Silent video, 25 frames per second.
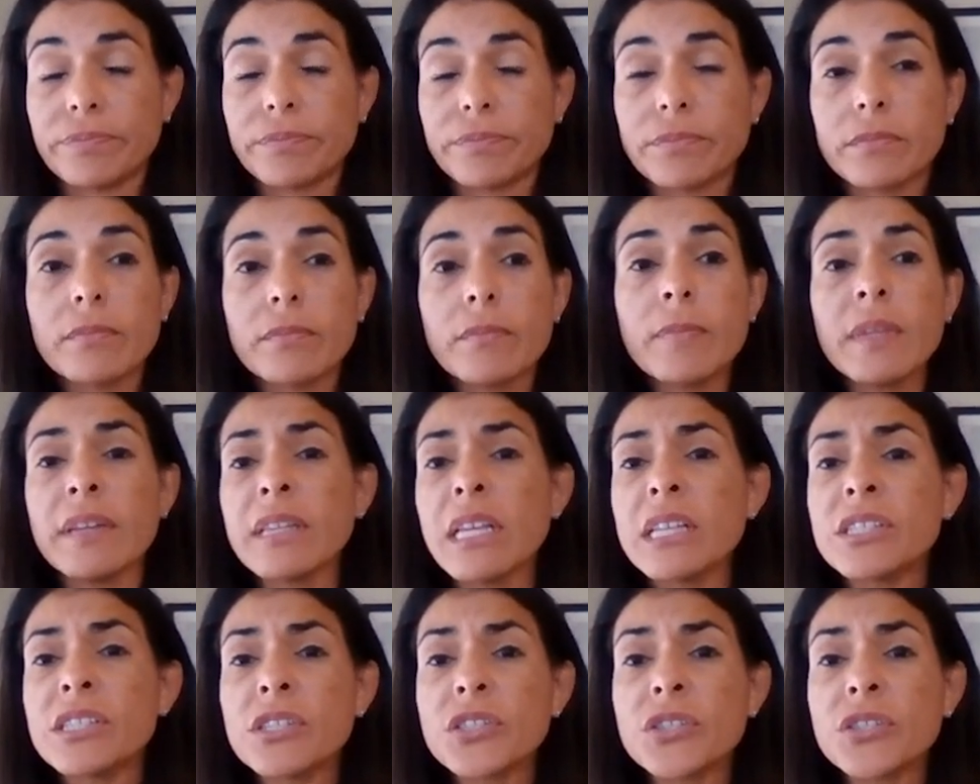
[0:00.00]
This is
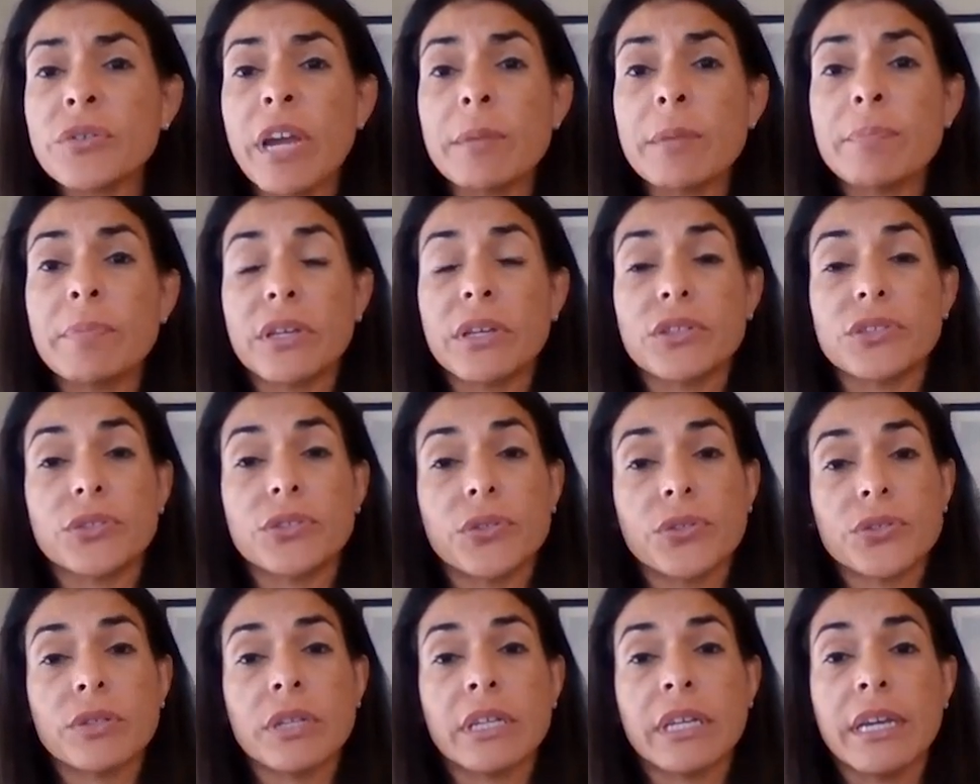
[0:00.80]
great because
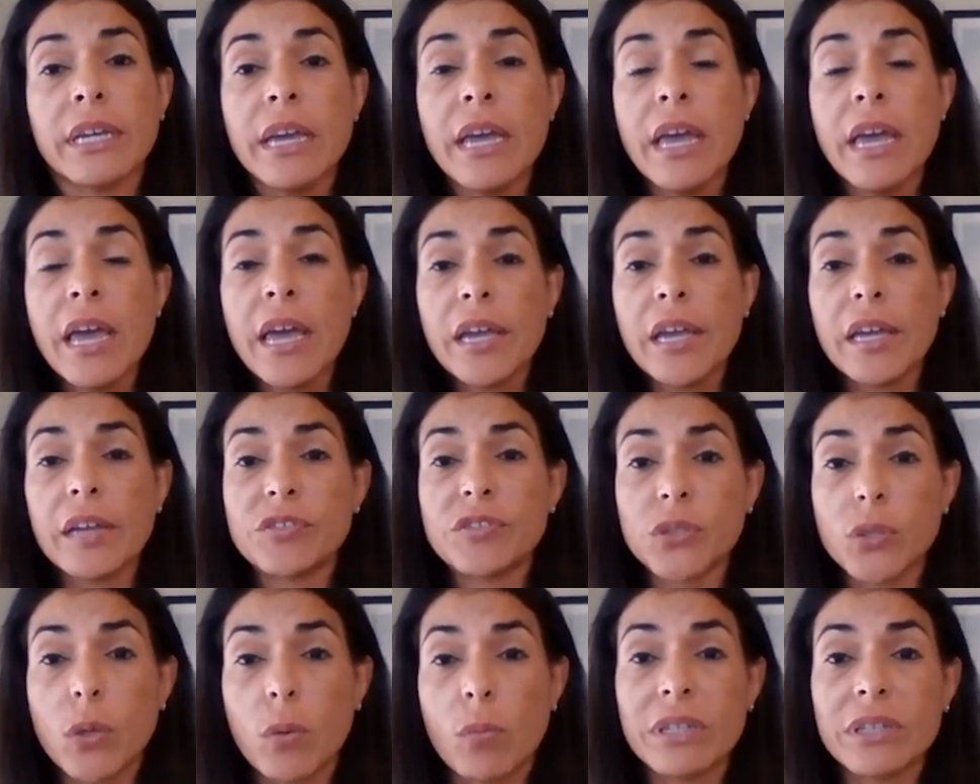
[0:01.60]
usually if
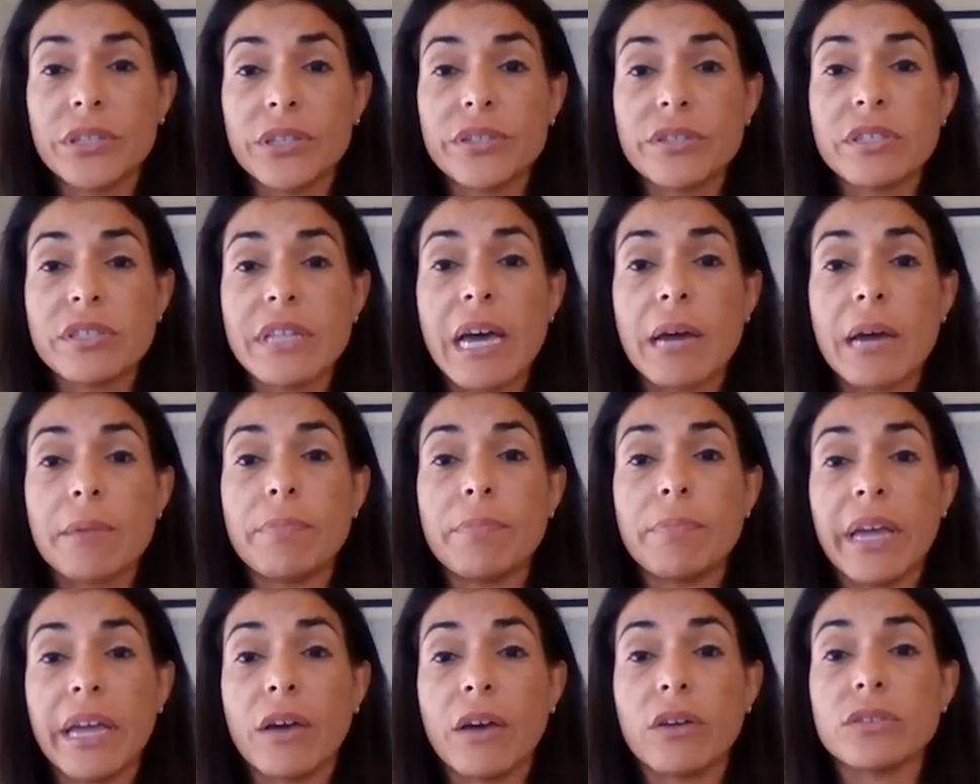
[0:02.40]
someone does not
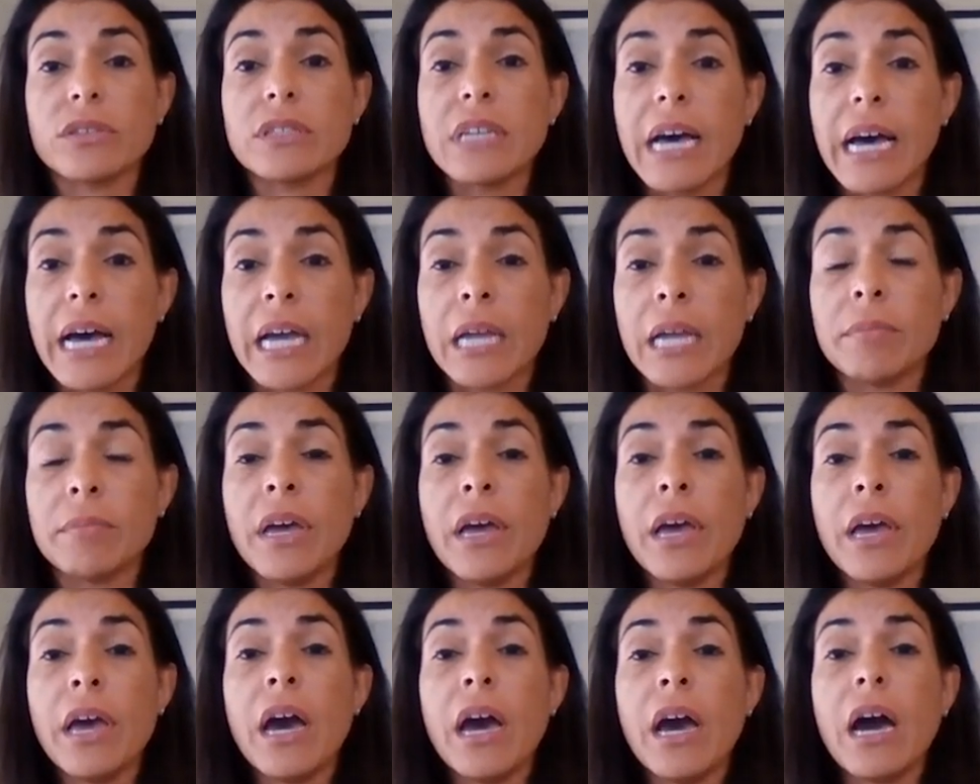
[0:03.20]
pay on time,
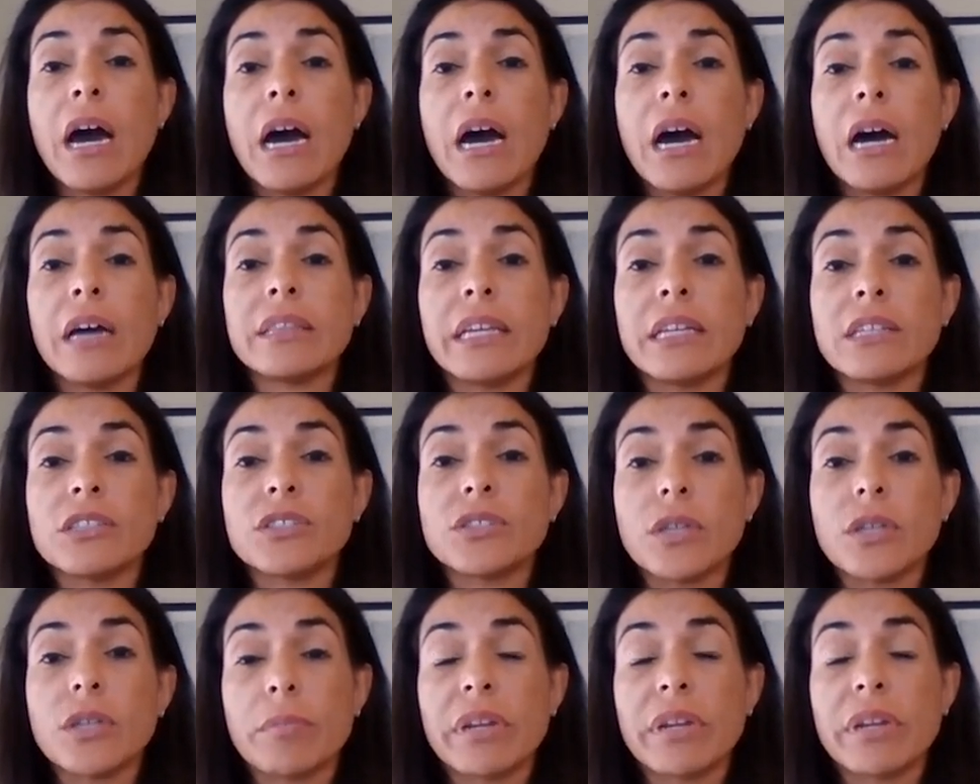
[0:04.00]
the
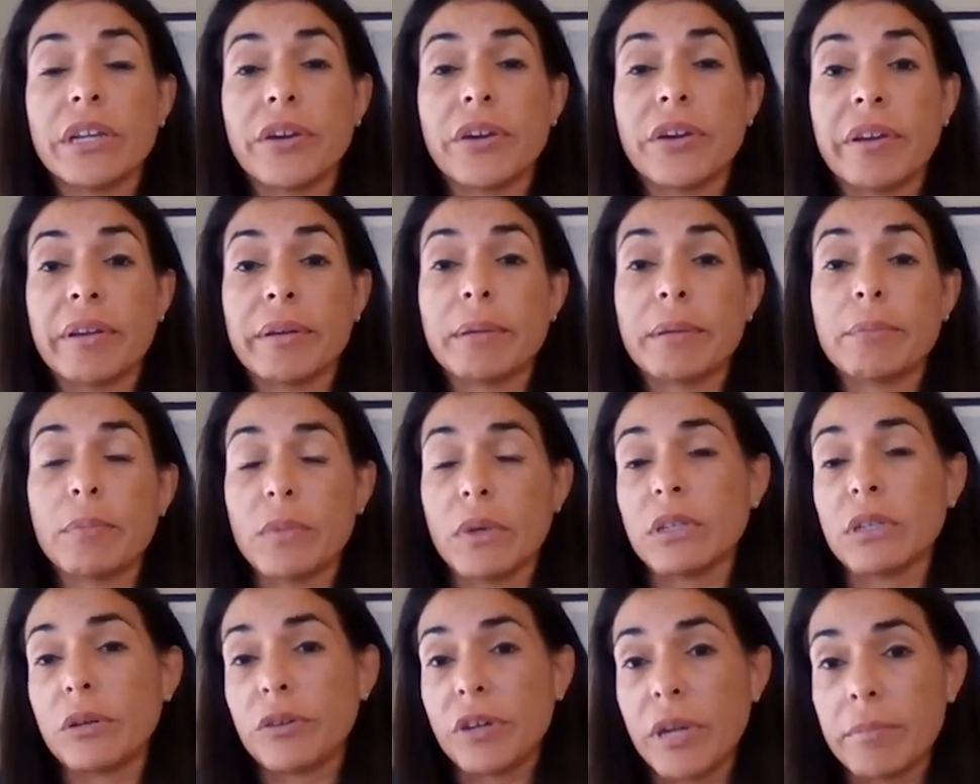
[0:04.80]
installment
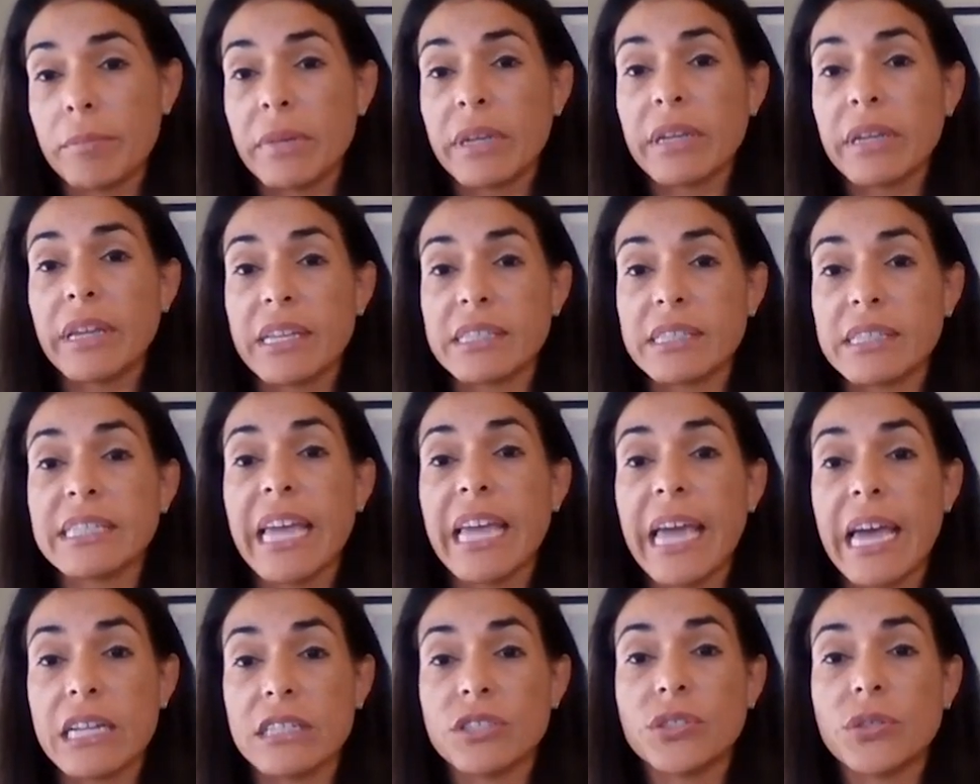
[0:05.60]
agreement gets
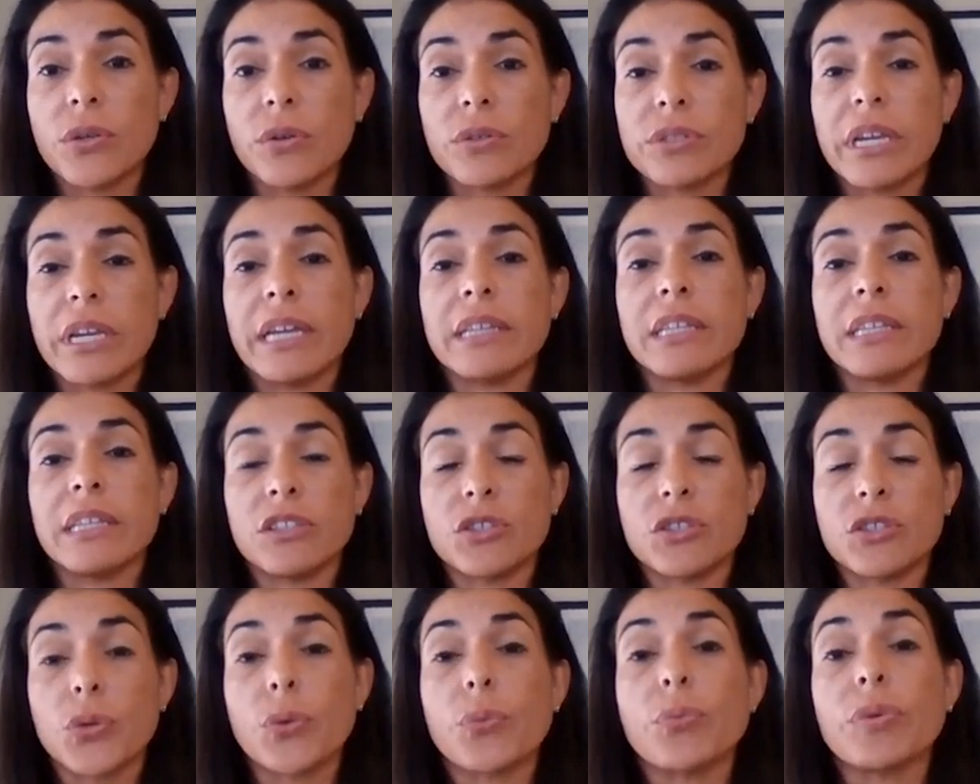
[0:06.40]
canceled, and
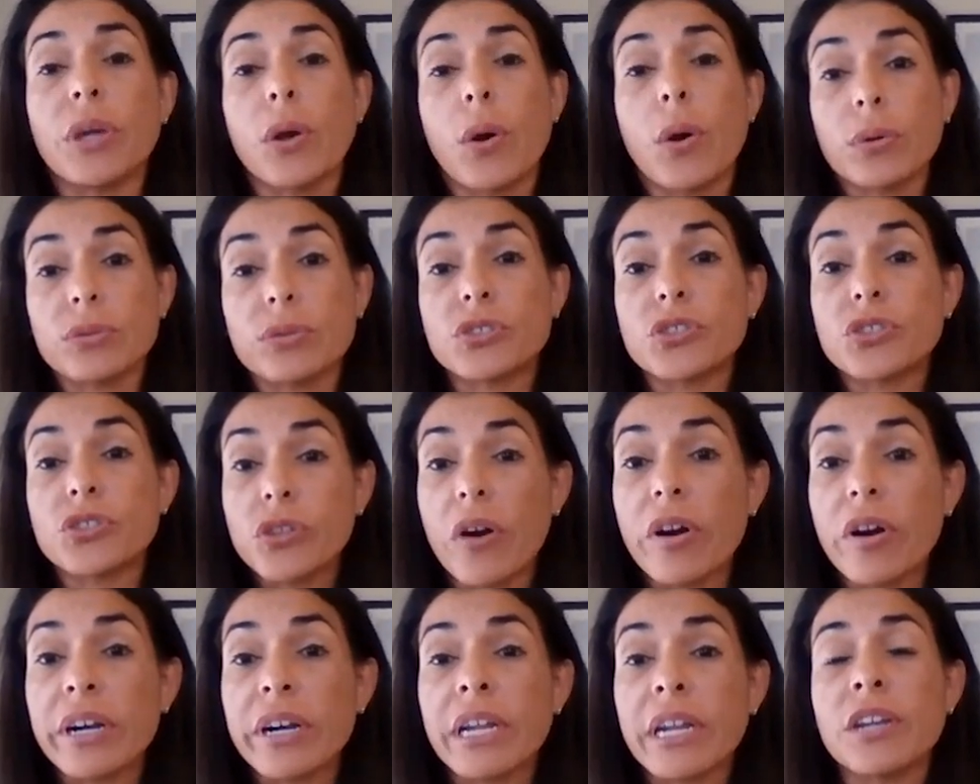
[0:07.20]
then to
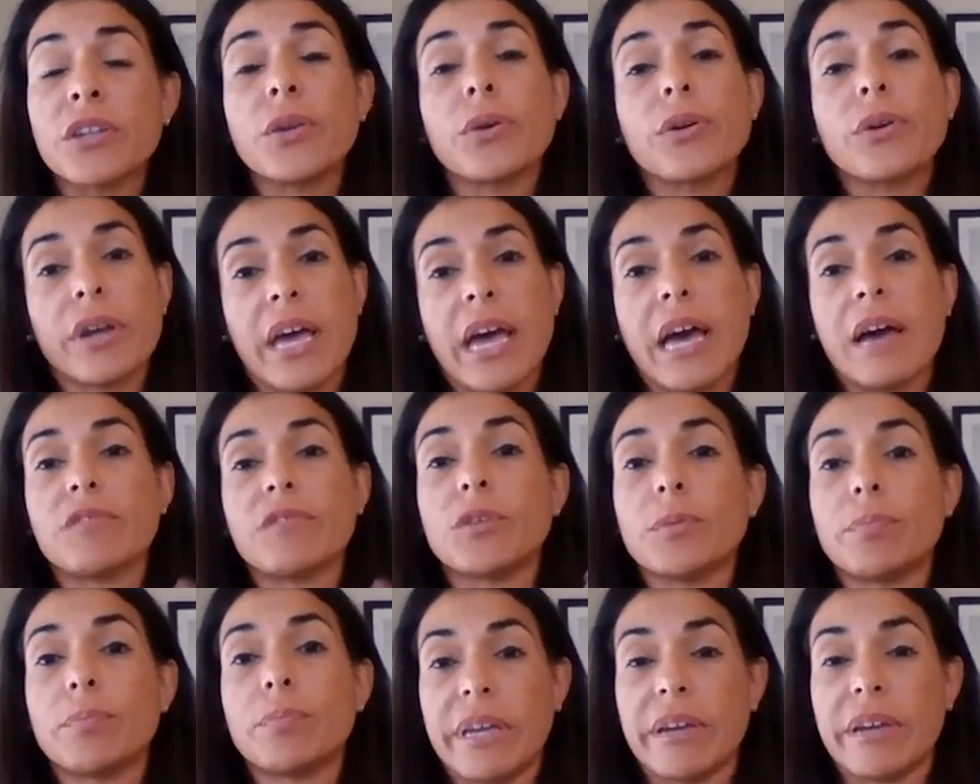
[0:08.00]
restart it, you're gonna have
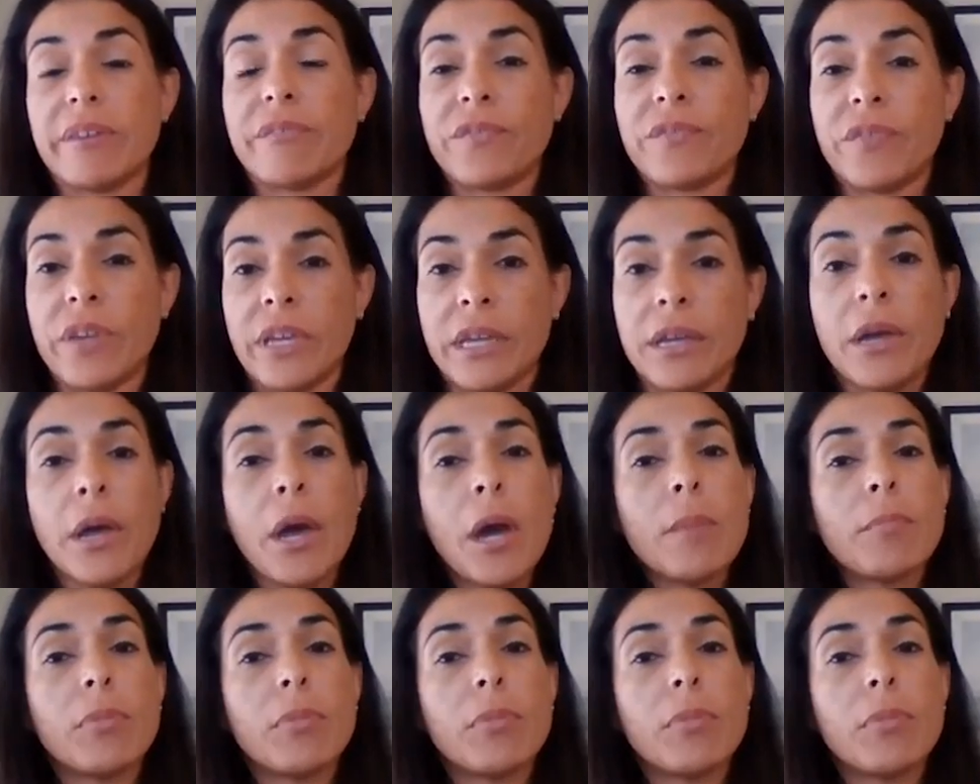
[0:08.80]
to pay a fee.